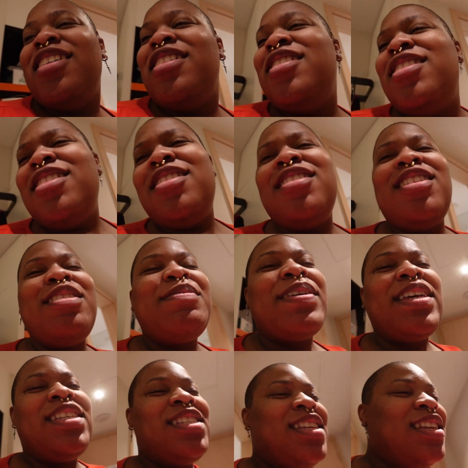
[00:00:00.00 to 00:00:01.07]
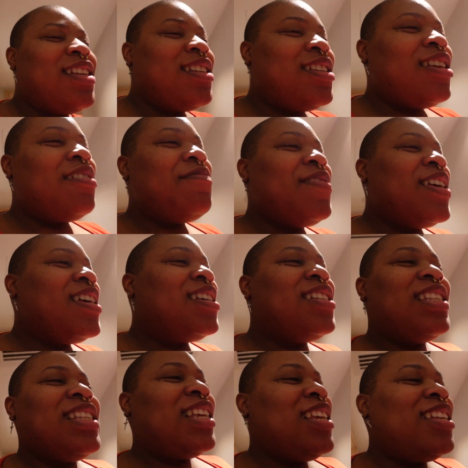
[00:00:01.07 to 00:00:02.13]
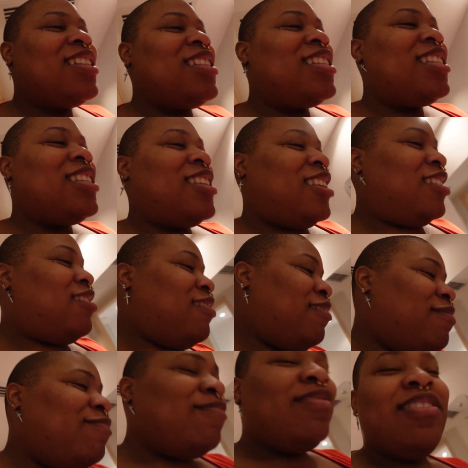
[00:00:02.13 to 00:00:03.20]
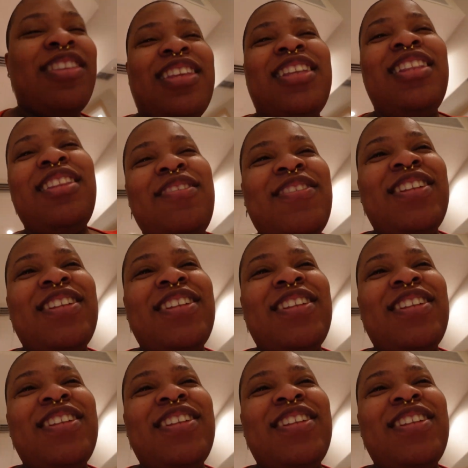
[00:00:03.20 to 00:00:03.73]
No, it makes sense. It makes sense. Let